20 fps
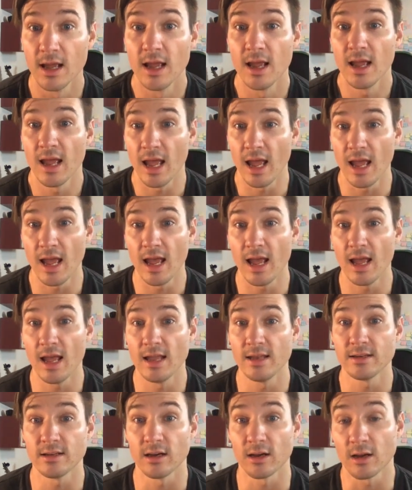
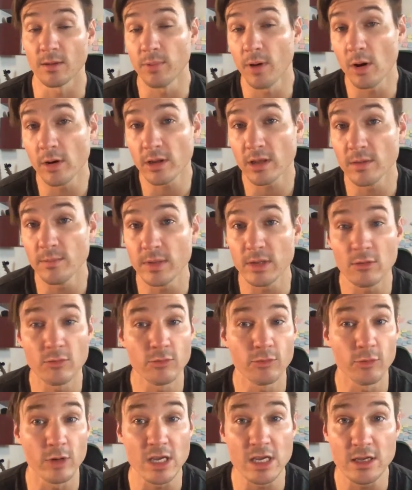And a component can be
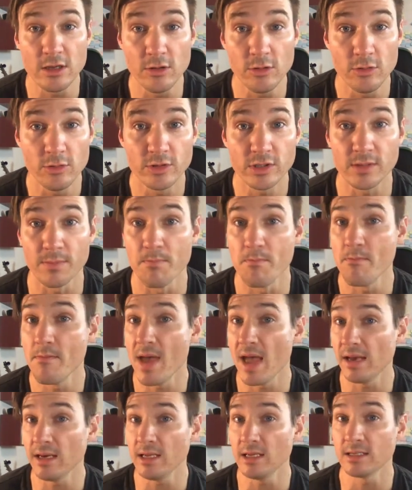reused
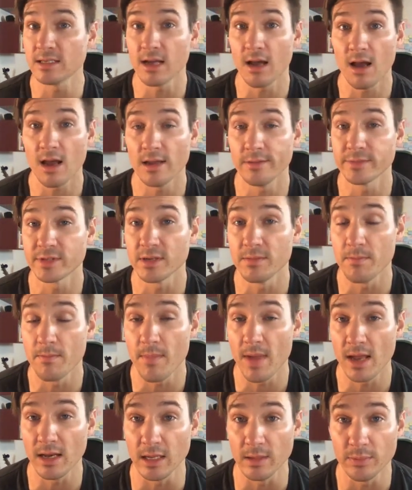many times in
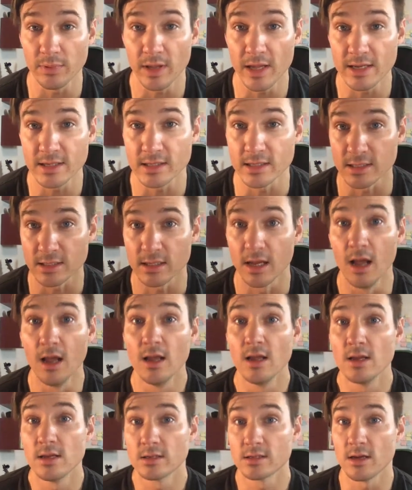many places,
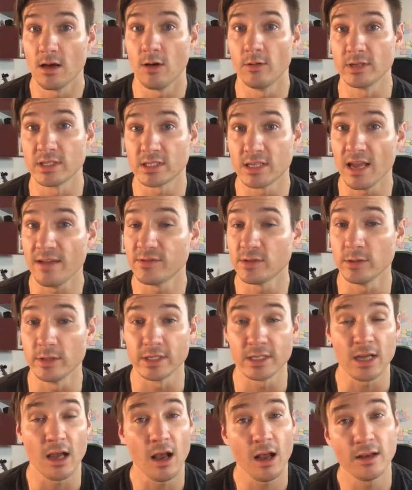so it saves you a
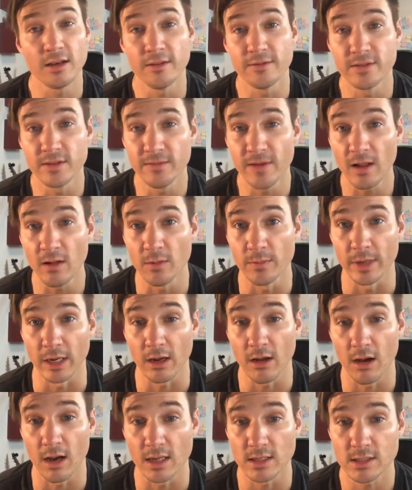ton of development
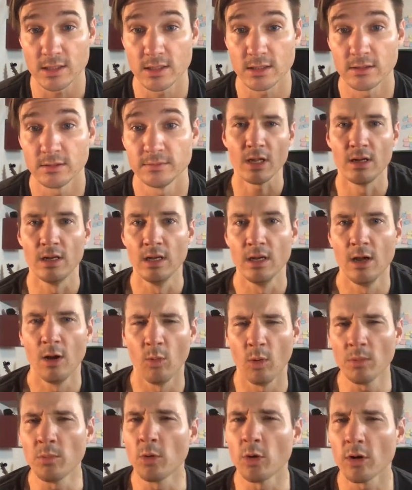cost.
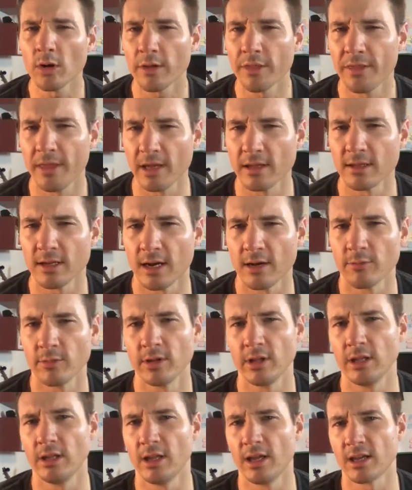One more thing that I
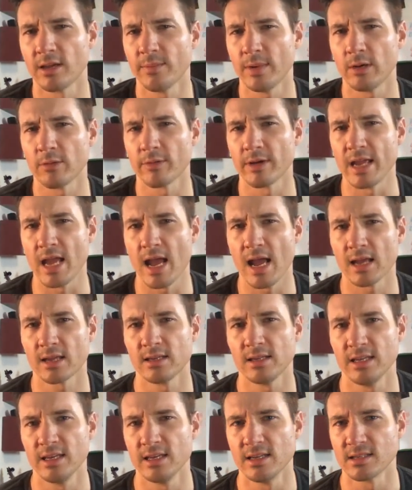really like about
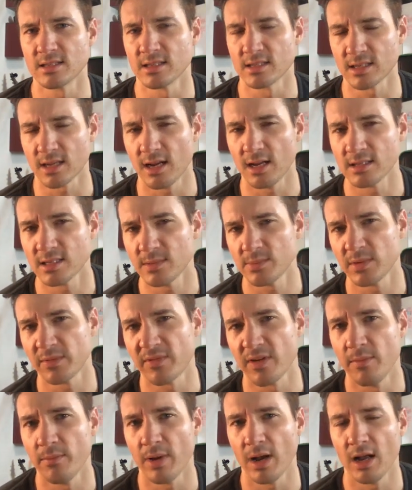React is this concept of
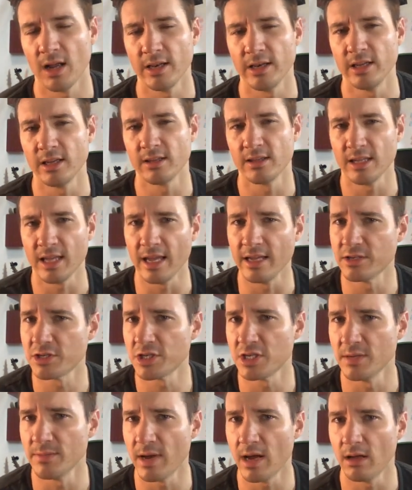combining the
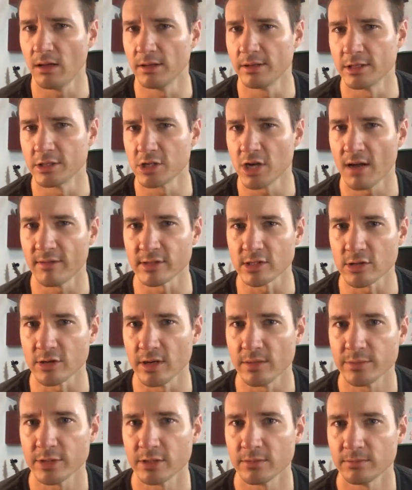HTML and the JavaScript.